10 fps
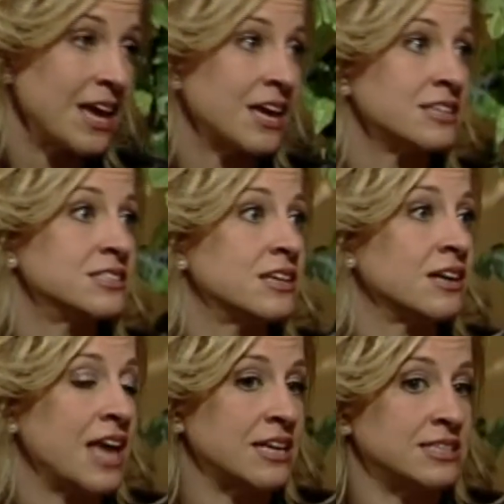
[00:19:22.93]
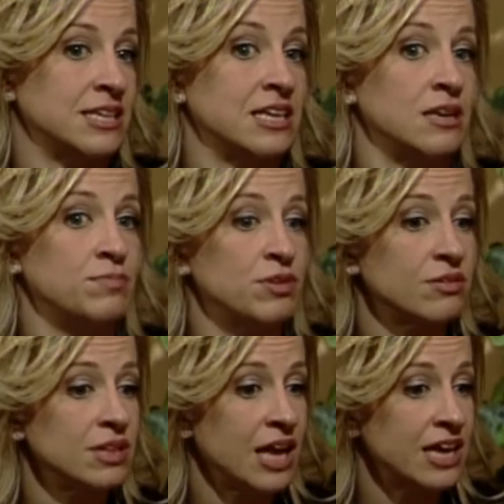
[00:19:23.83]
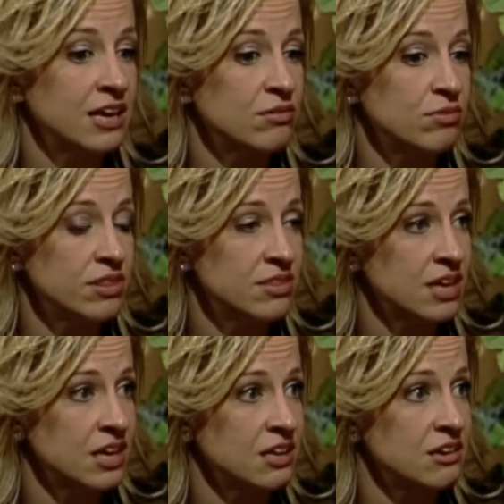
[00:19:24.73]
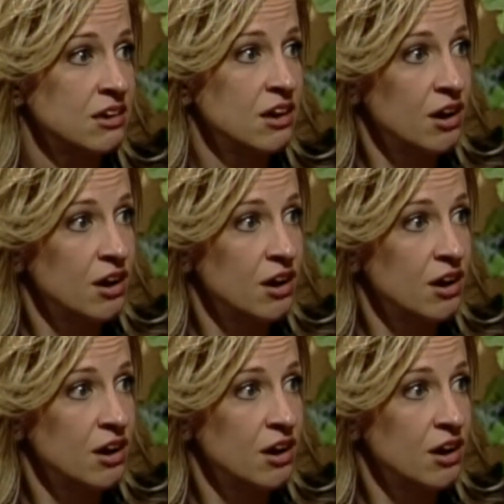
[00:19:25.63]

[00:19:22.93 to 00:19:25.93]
And to keep your client within,